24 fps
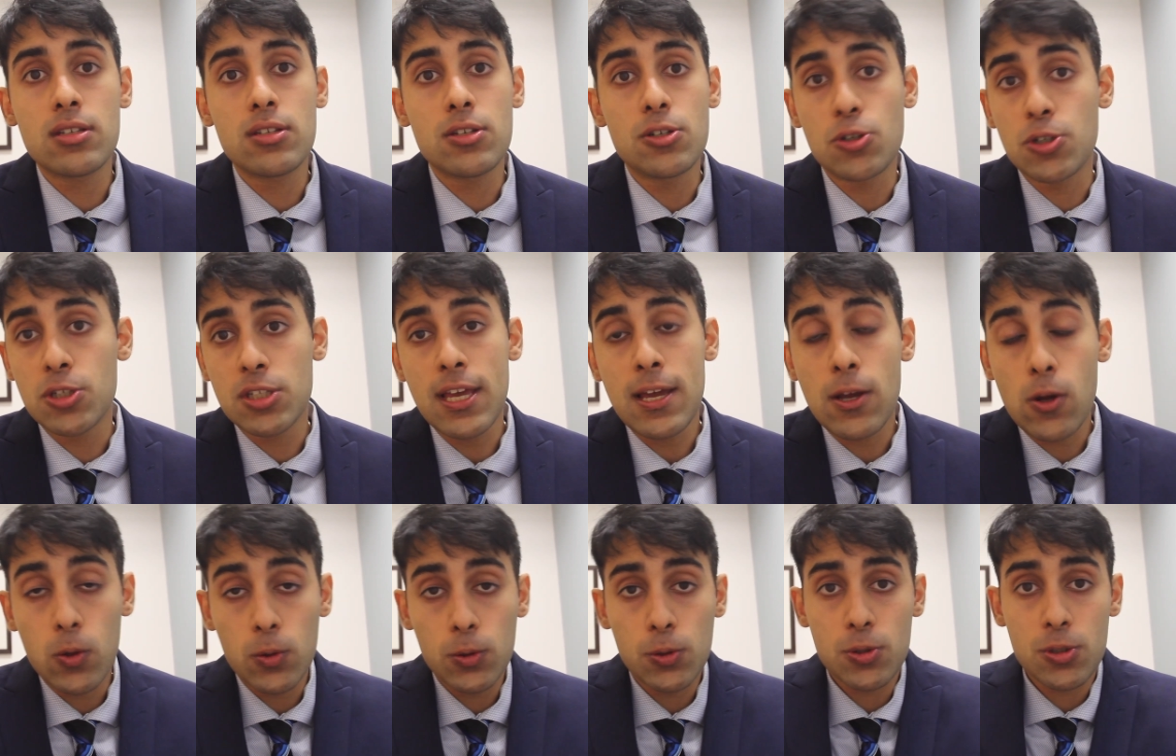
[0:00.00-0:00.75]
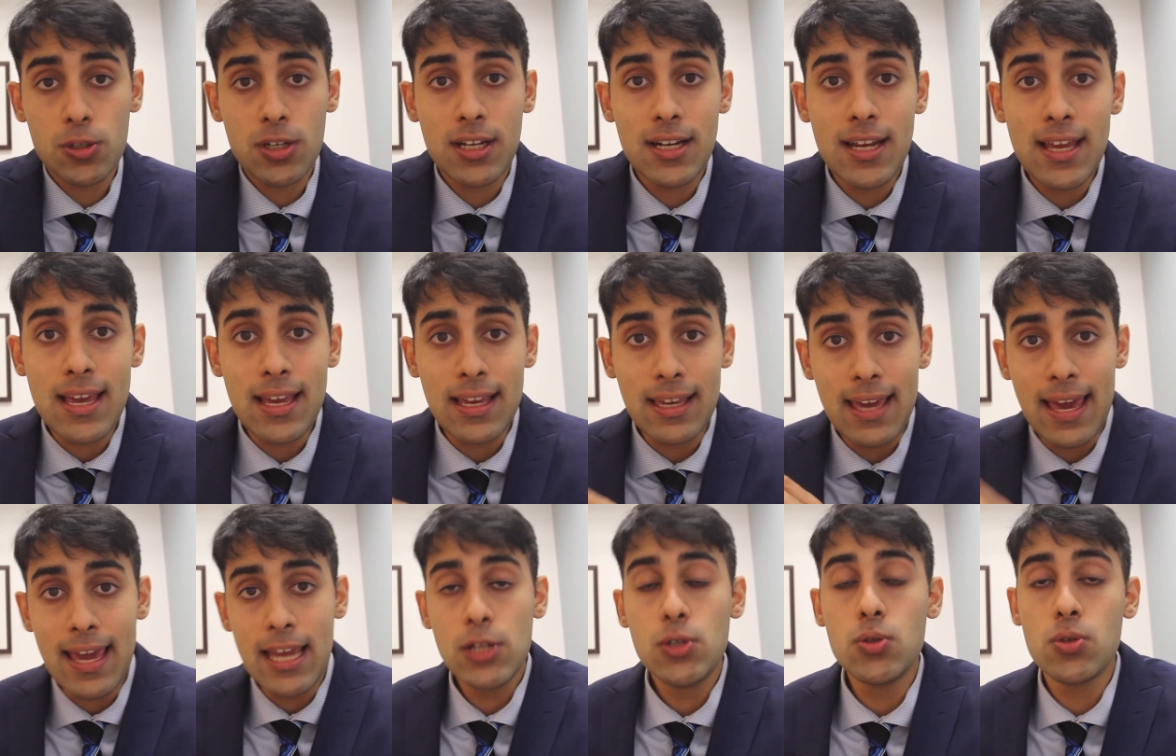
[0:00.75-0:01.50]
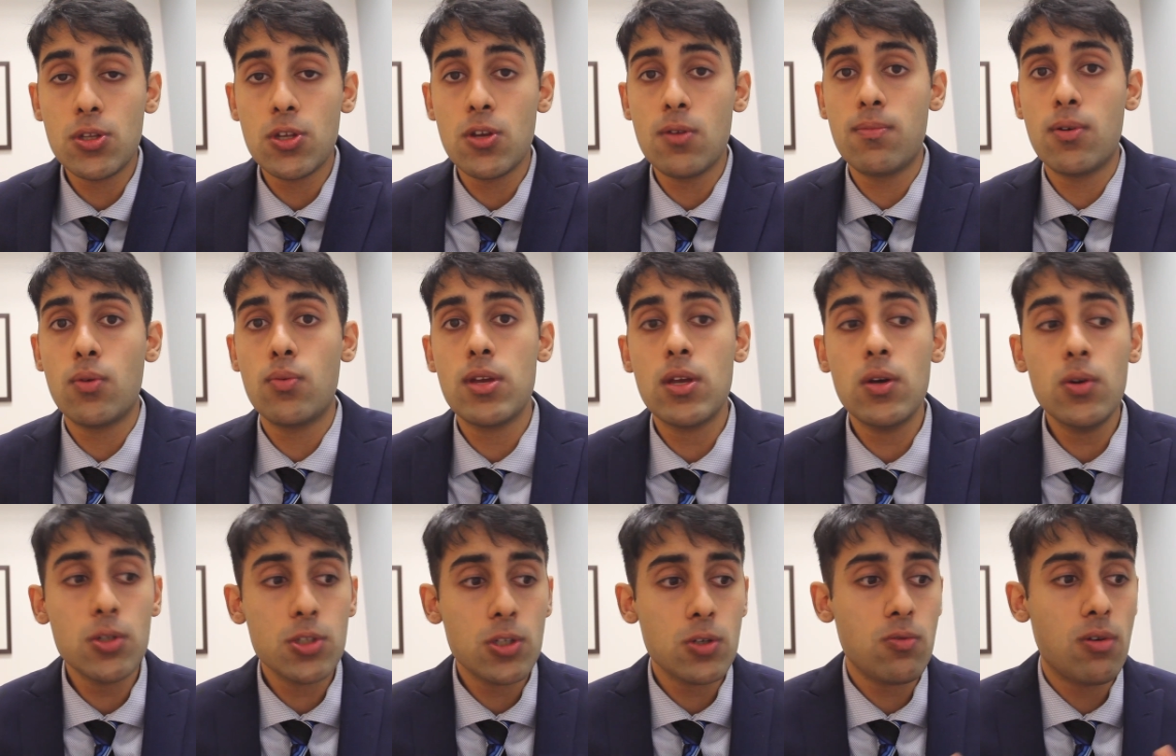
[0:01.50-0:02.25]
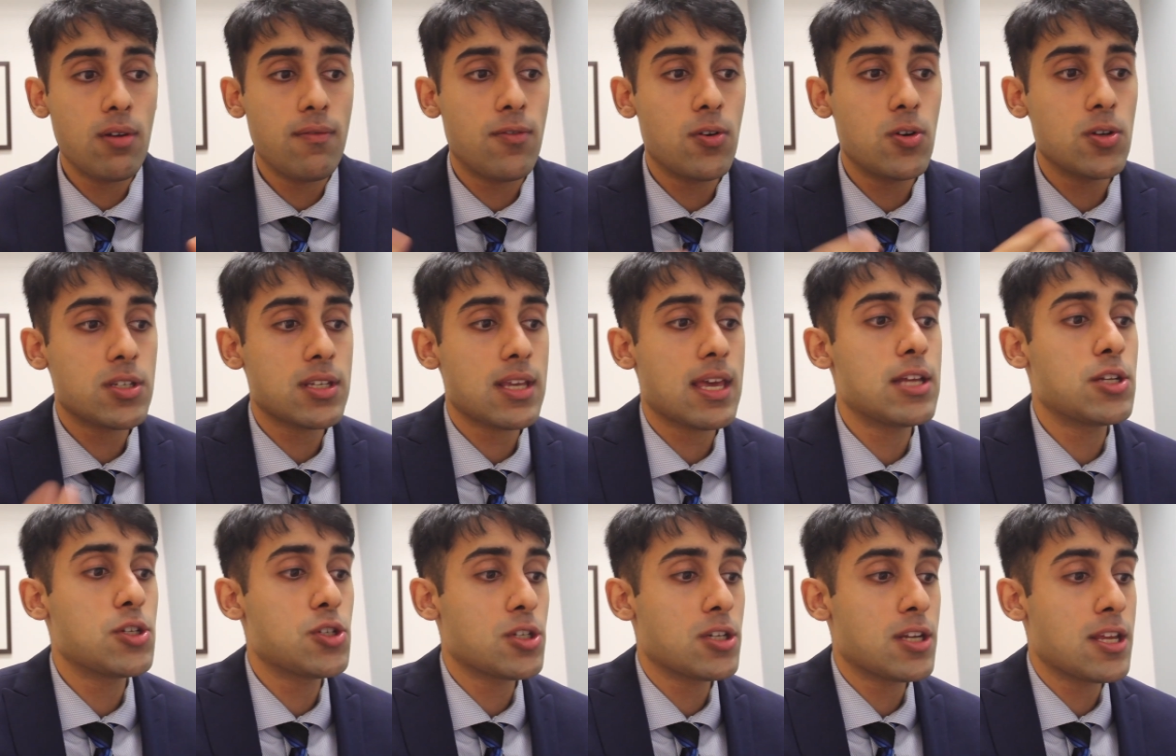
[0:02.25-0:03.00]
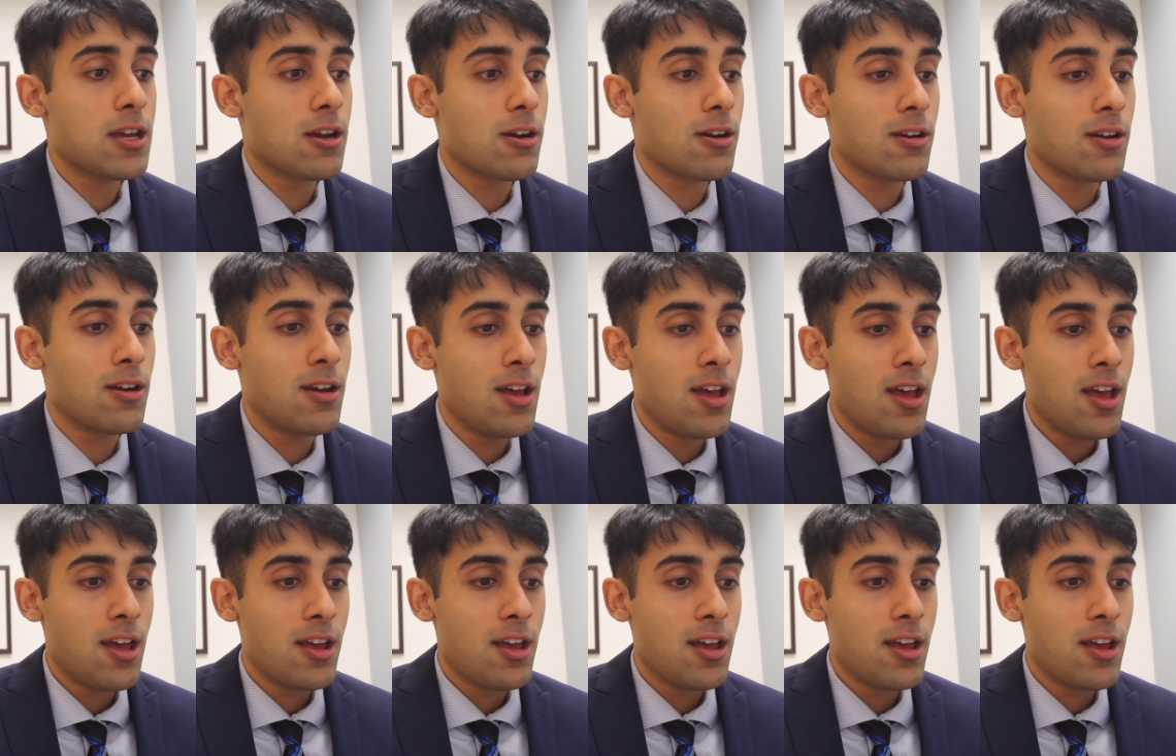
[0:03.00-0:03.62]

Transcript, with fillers: your stakeholders are going to engage with you, but we also reverse engineer,